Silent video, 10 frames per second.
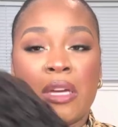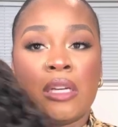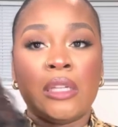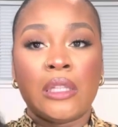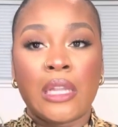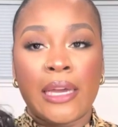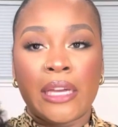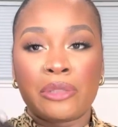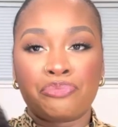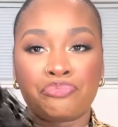a good,
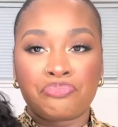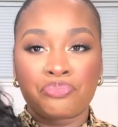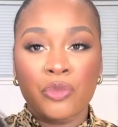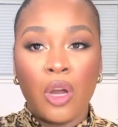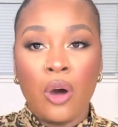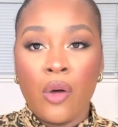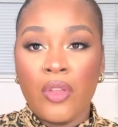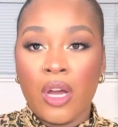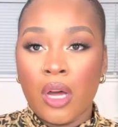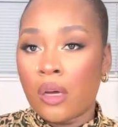like, on the
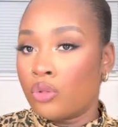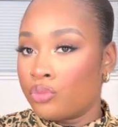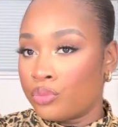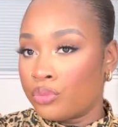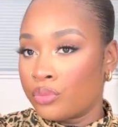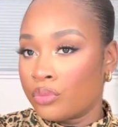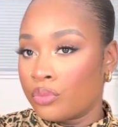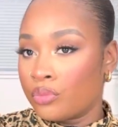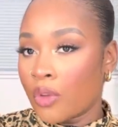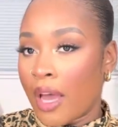go,
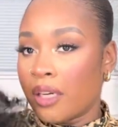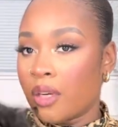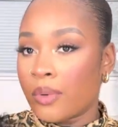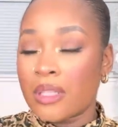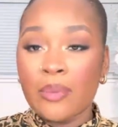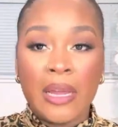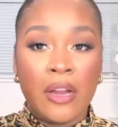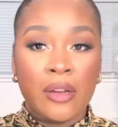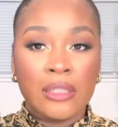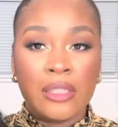I need to run some
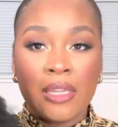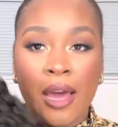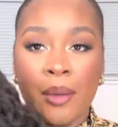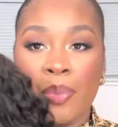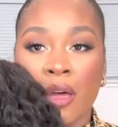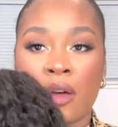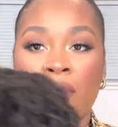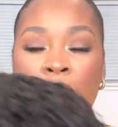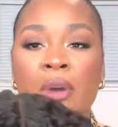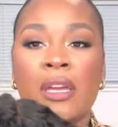errands type
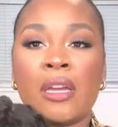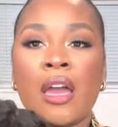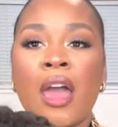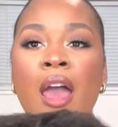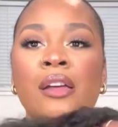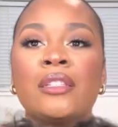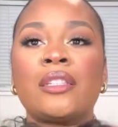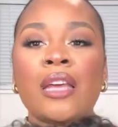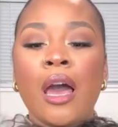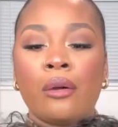of wig.
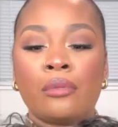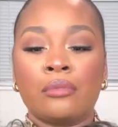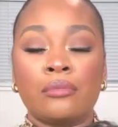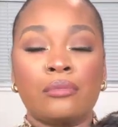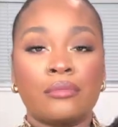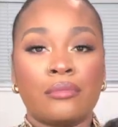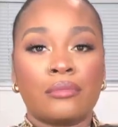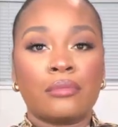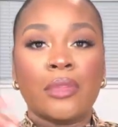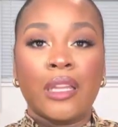So
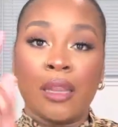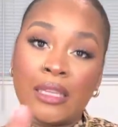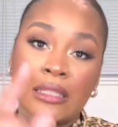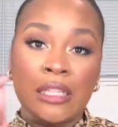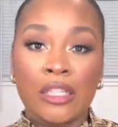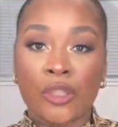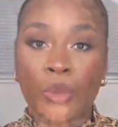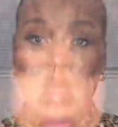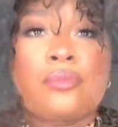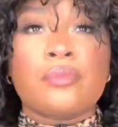let's get into
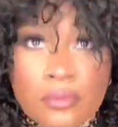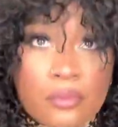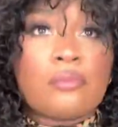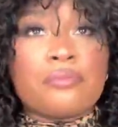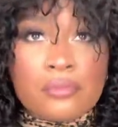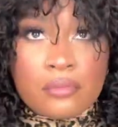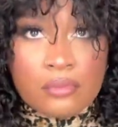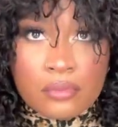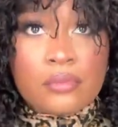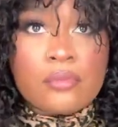it.